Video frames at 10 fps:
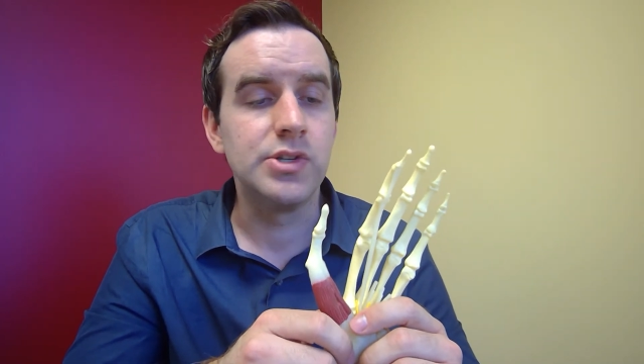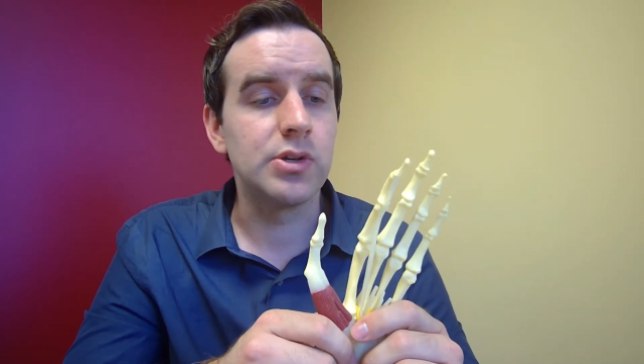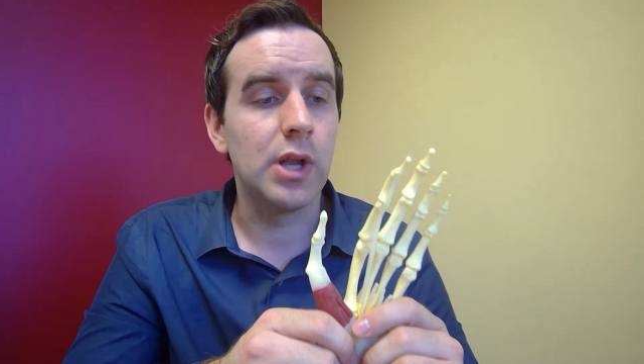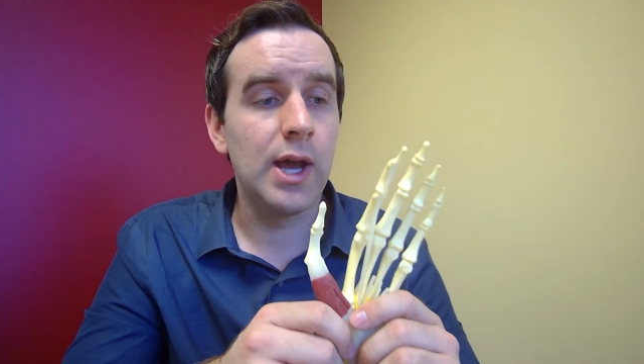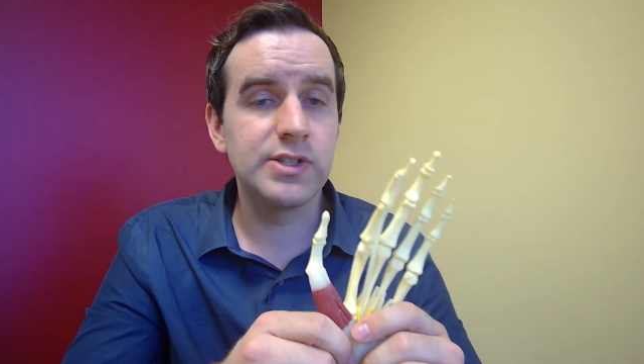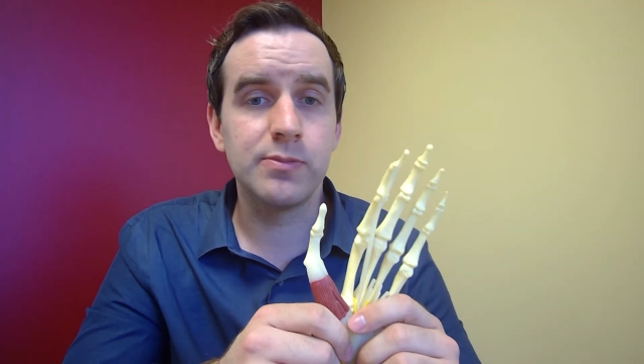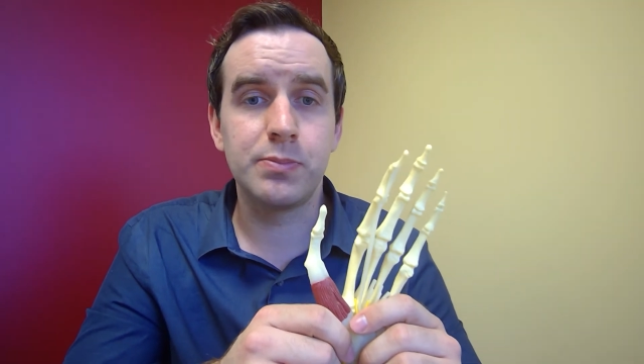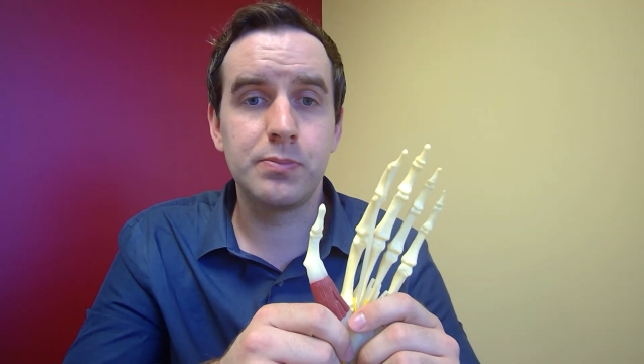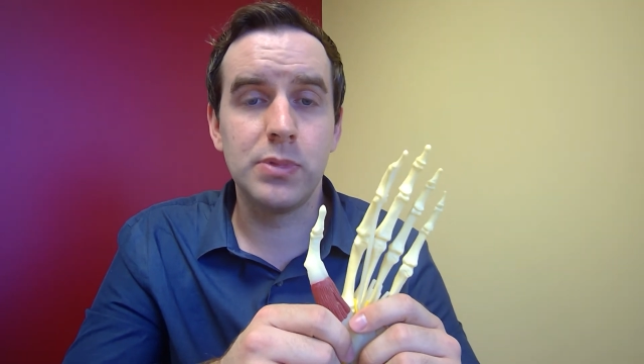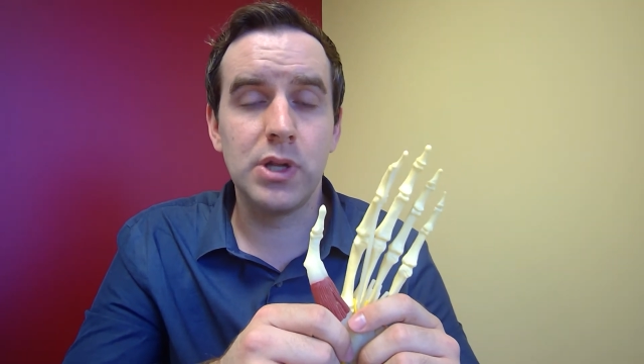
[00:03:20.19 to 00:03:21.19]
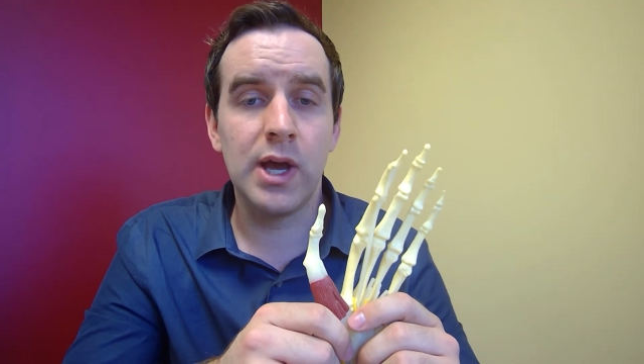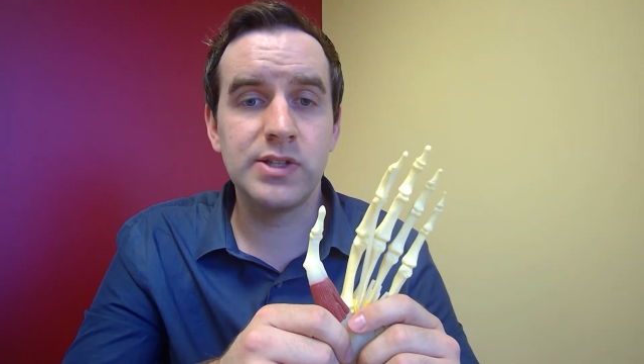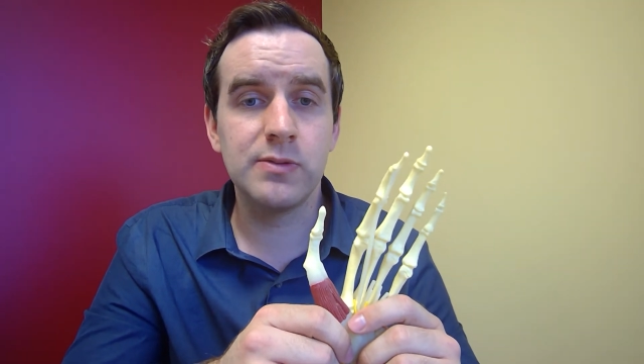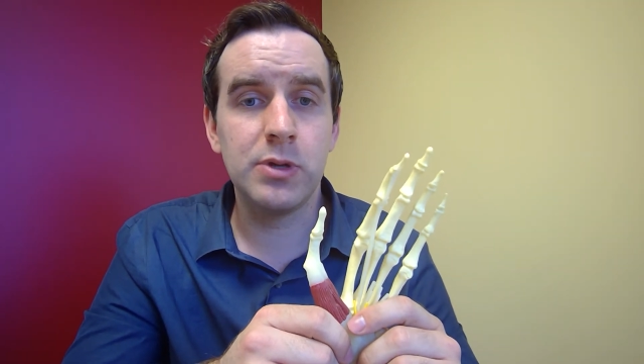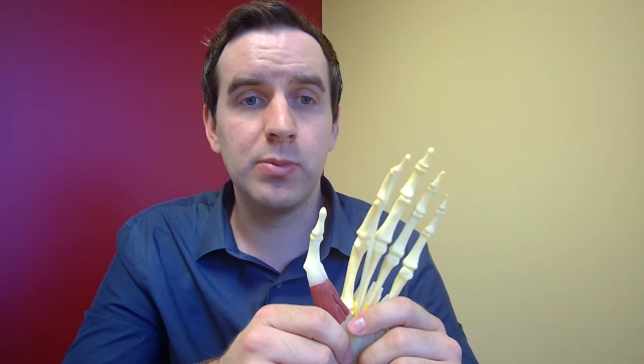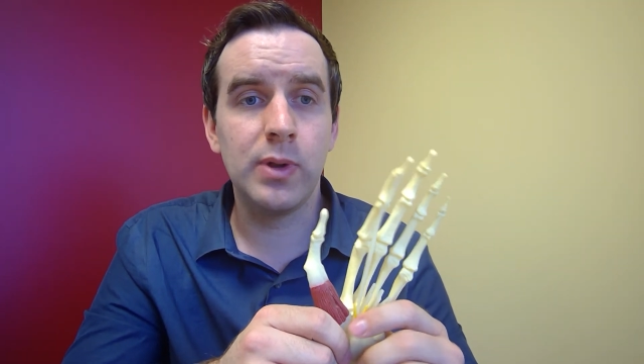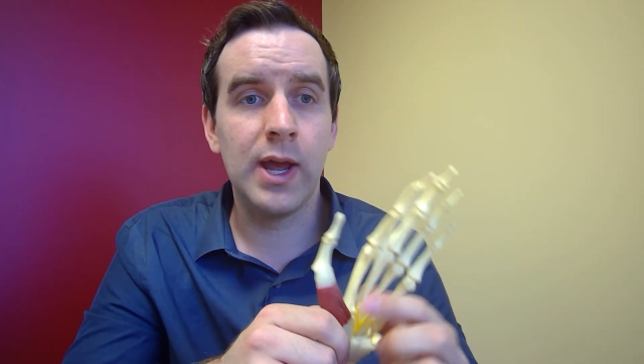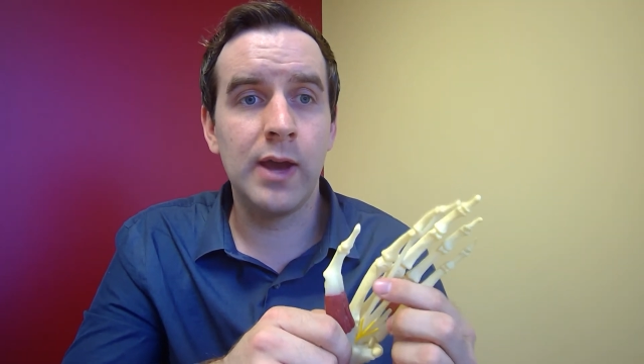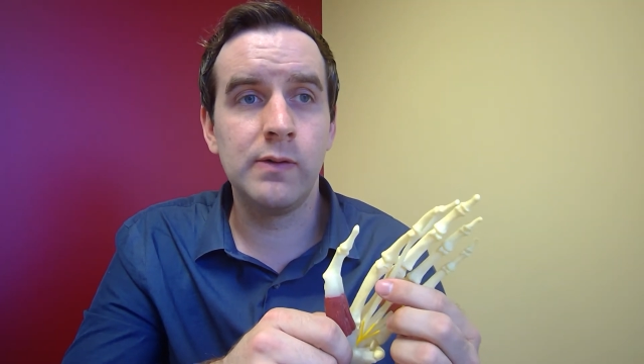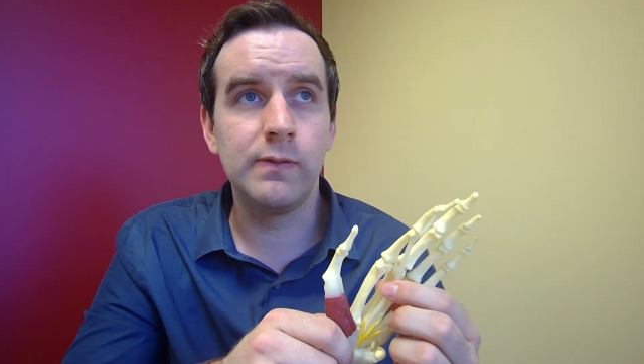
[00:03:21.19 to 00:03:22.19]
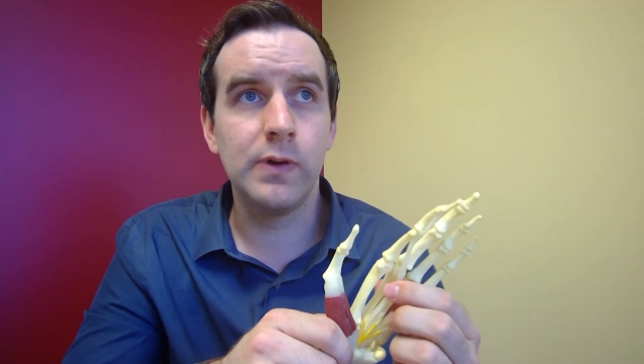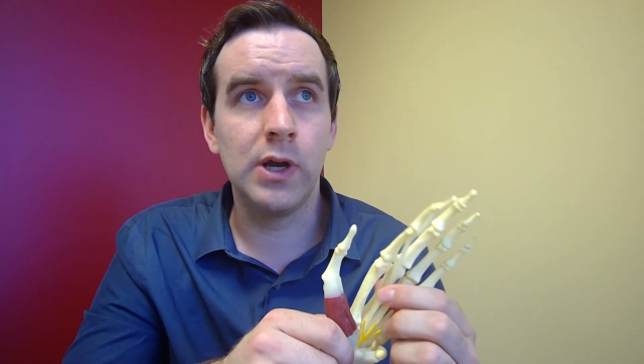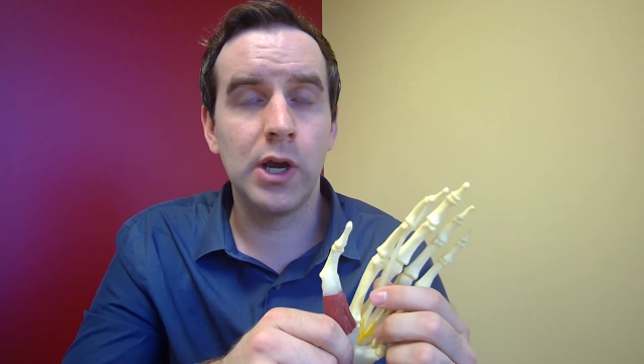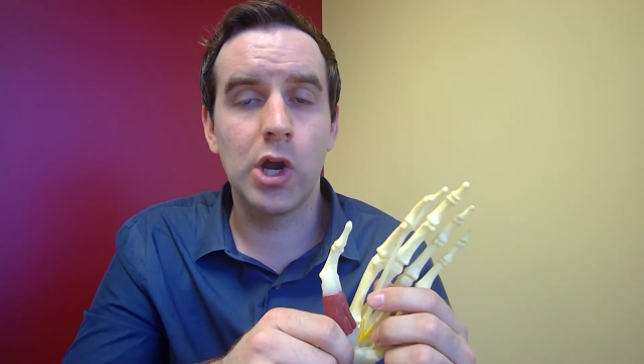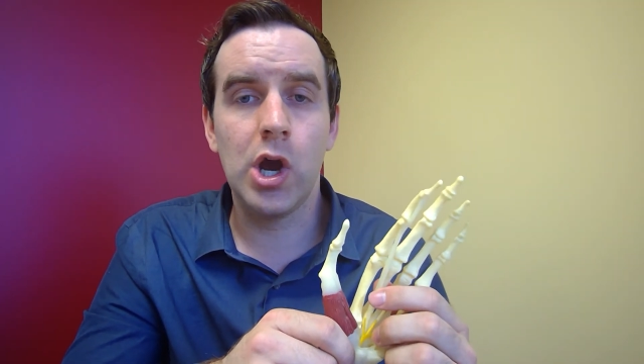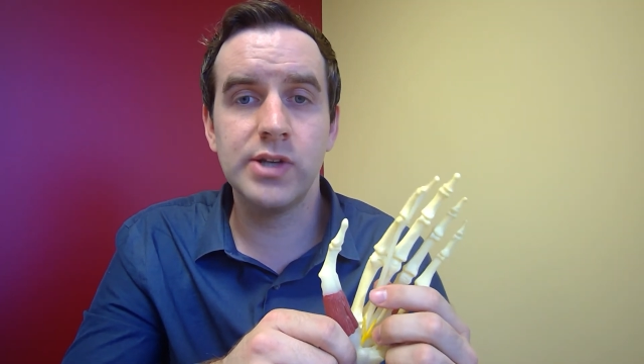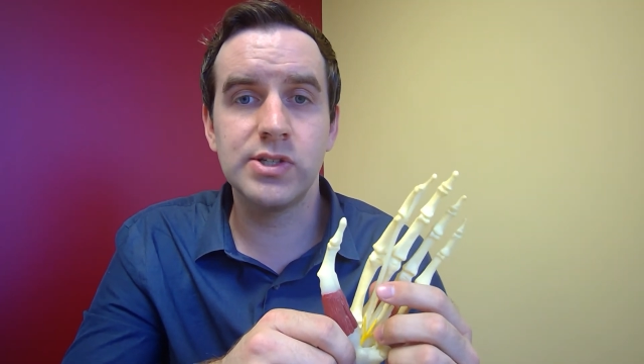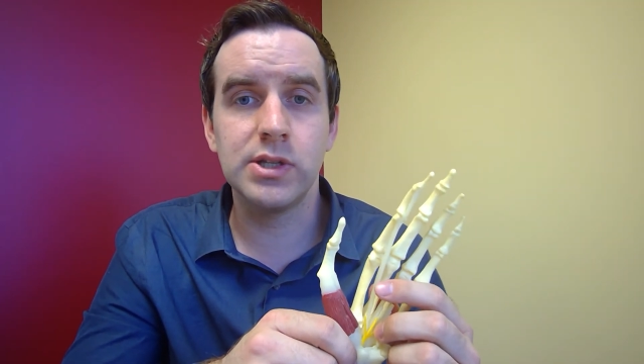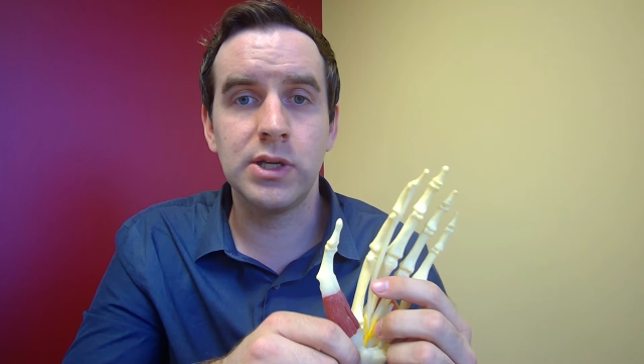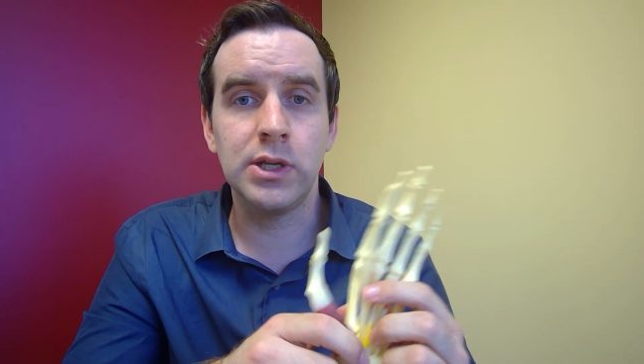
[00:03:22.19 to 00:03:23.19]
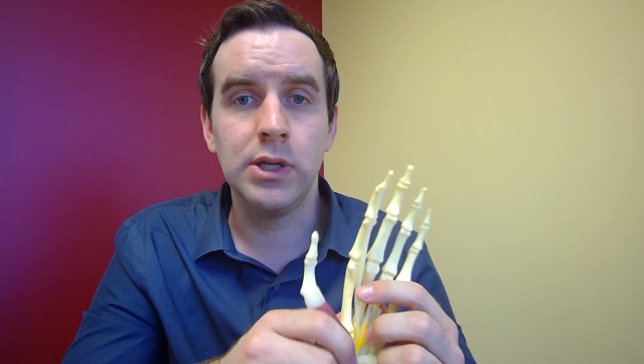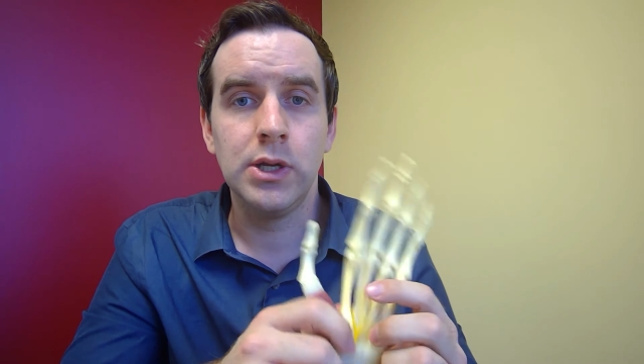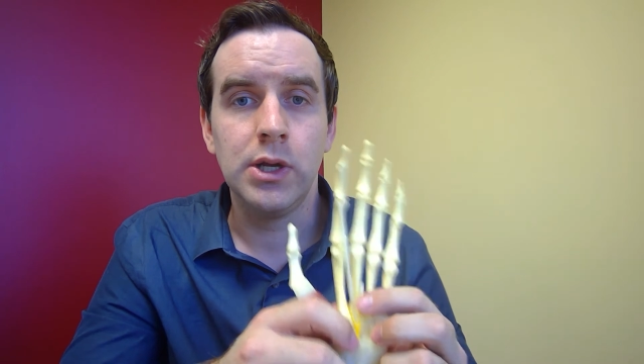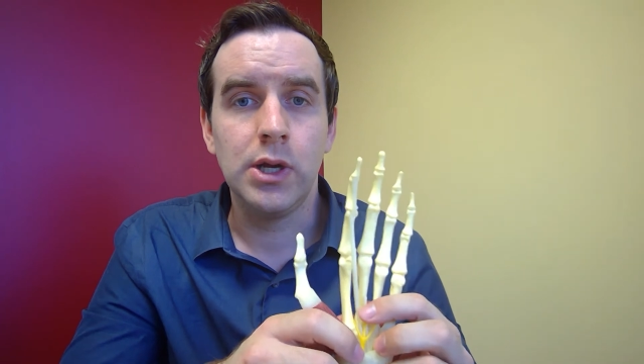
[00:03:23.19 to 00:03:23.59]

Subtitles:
So lots of people have costly